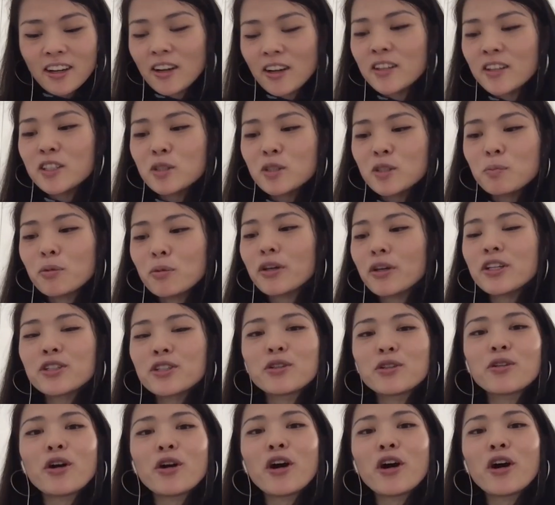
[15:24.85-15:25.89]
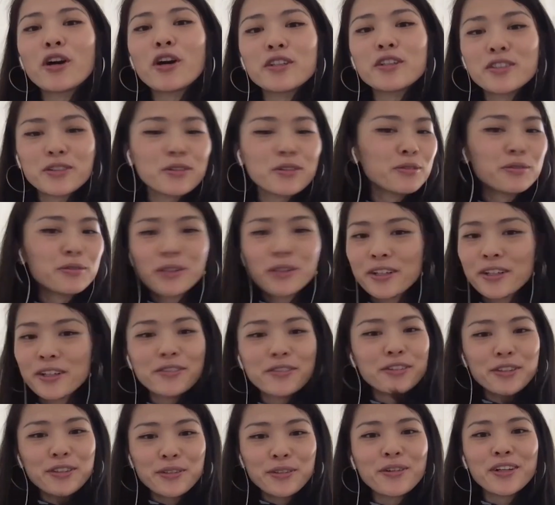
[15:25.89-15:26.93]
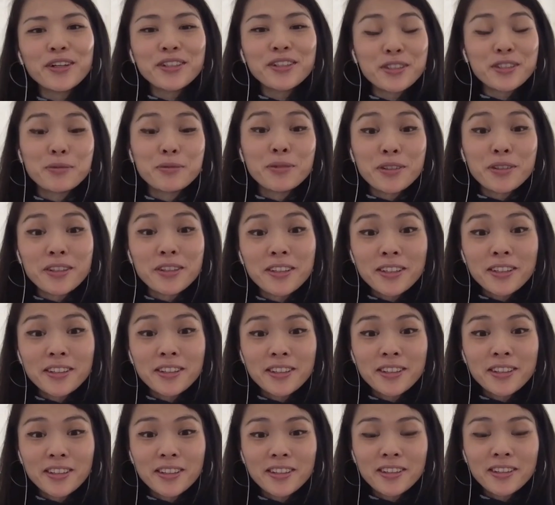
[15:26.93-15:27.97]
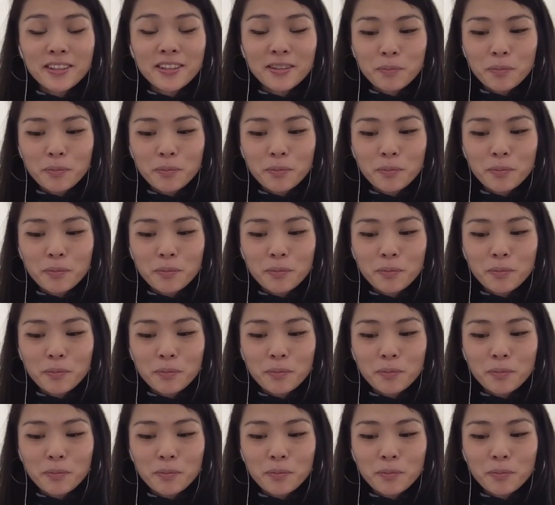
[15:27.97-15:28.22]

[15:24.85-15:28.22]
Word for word: inspirational art or whatever you want to, but the the